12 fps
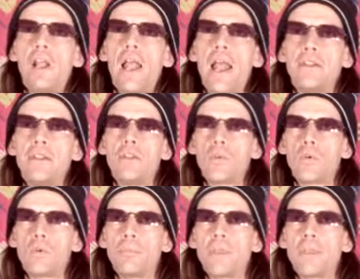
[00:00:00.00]
and you will
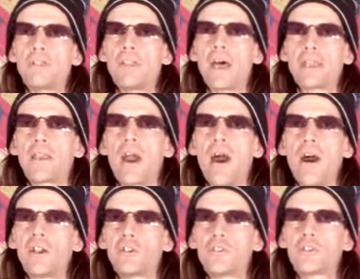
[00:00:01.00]
be like
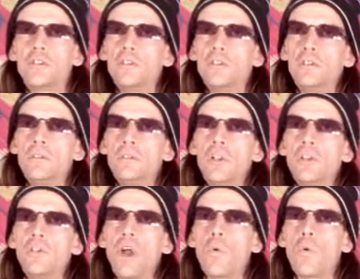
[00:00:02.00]
gods,
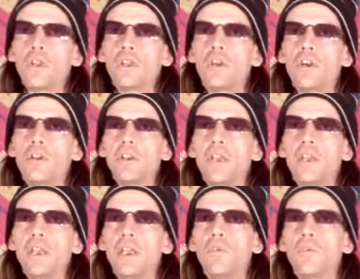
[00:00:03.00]
knowing good
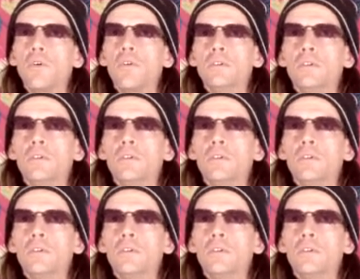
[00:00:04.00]
and evil.